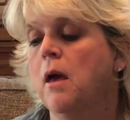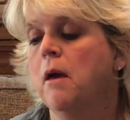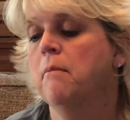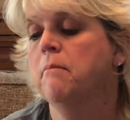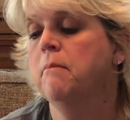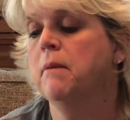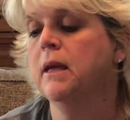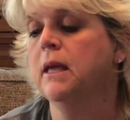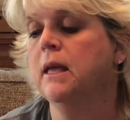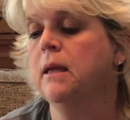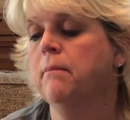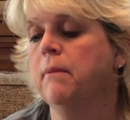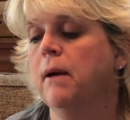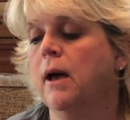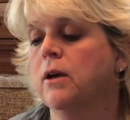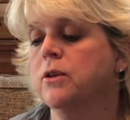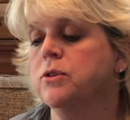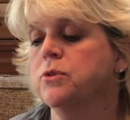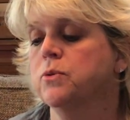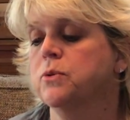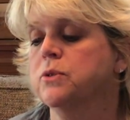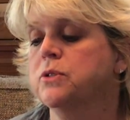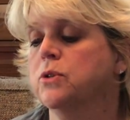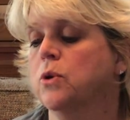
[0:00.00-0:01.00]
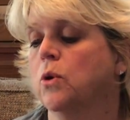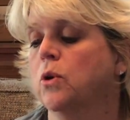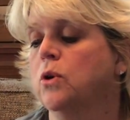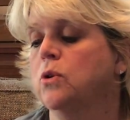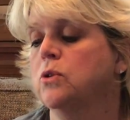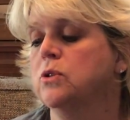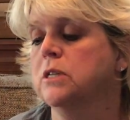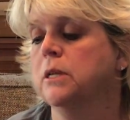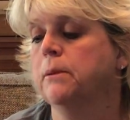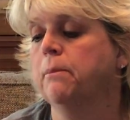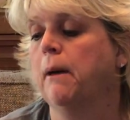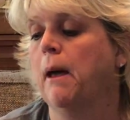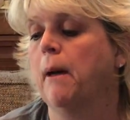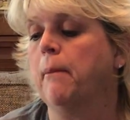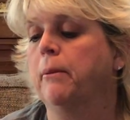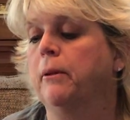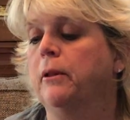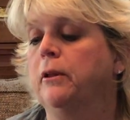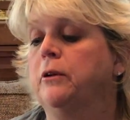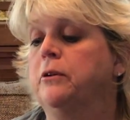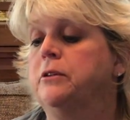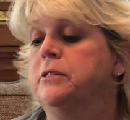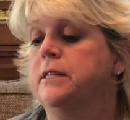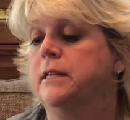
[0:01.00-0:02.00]
Mickey Mouse was so hugely
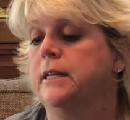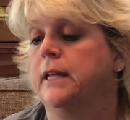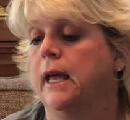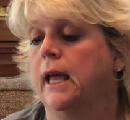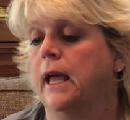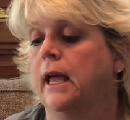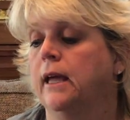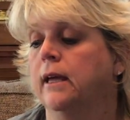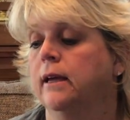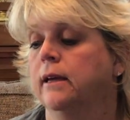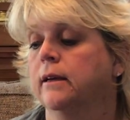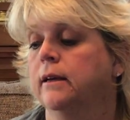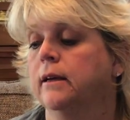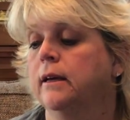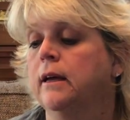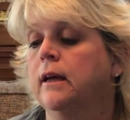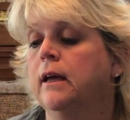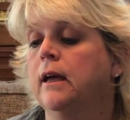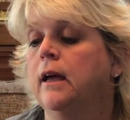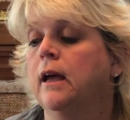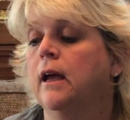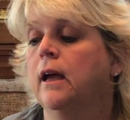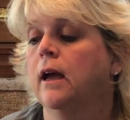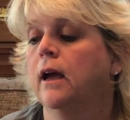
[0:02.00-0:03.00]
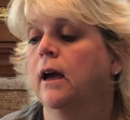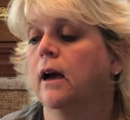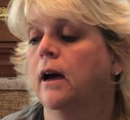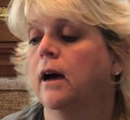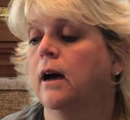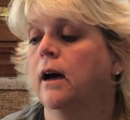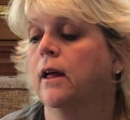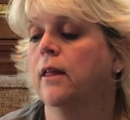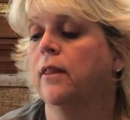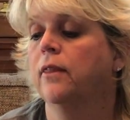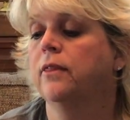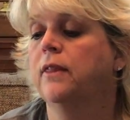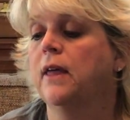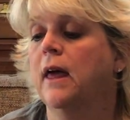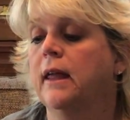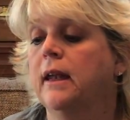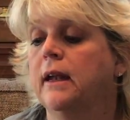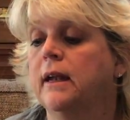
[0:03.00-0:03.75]
popular today that